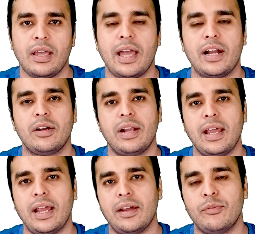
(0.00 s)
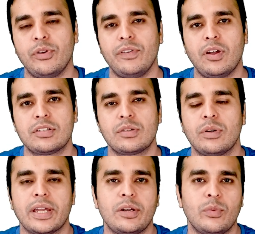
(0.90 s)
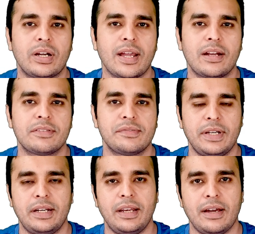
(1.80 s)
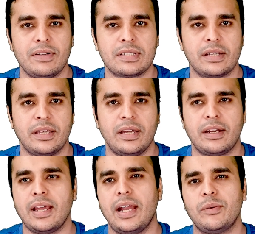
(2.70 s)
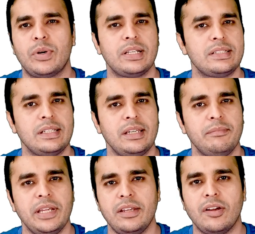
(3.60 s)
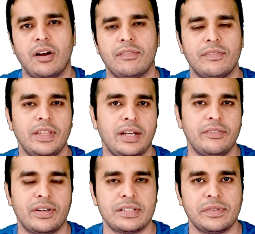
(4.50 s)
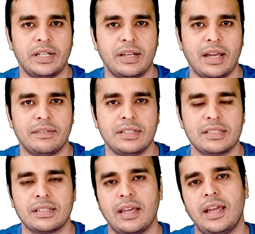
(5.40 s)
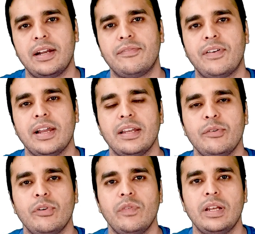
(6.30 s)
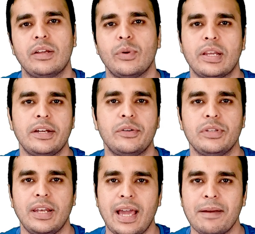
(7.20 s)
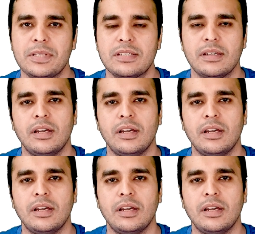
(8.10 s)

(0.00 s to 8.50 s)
And we will also look into what kind of severity levels are there and what is the meaning of their different severity levels. And finally, we will quickly do the labs.